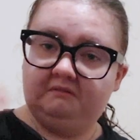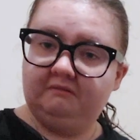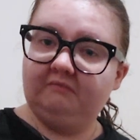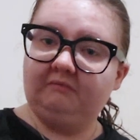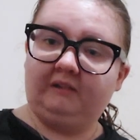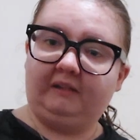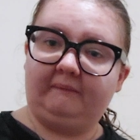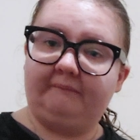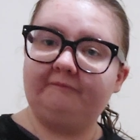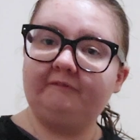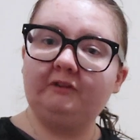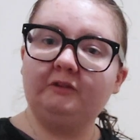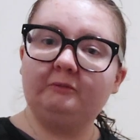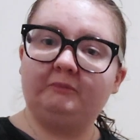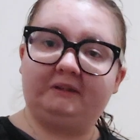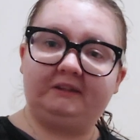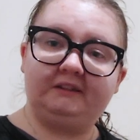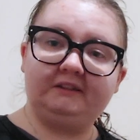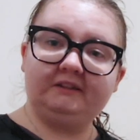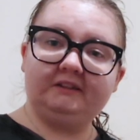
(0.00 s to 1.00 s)
when I'm
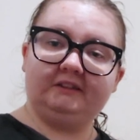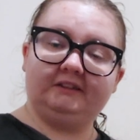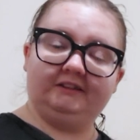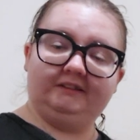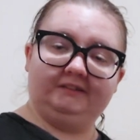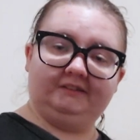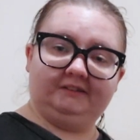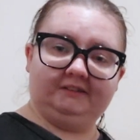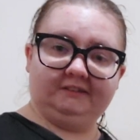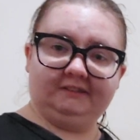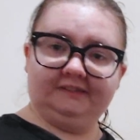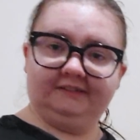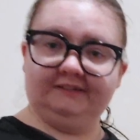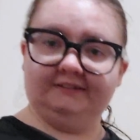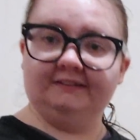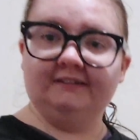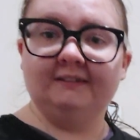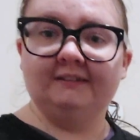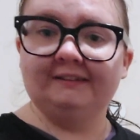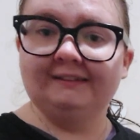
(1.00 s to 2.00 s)
filming, because
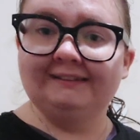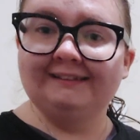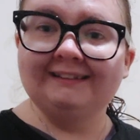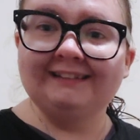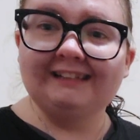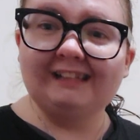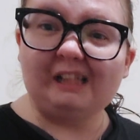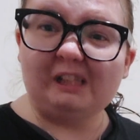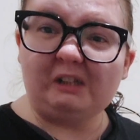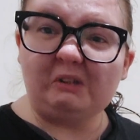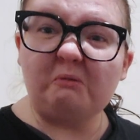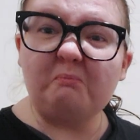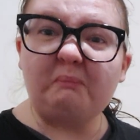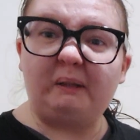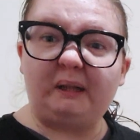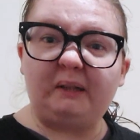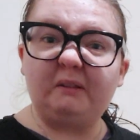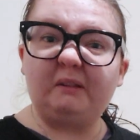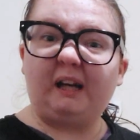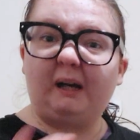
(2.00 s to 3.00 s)
it'll
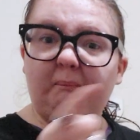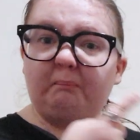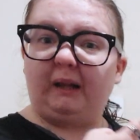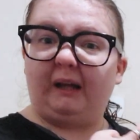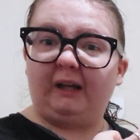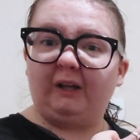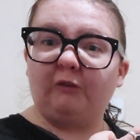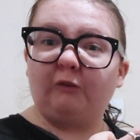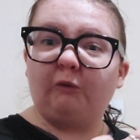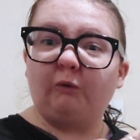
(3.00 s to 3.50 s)
make that blank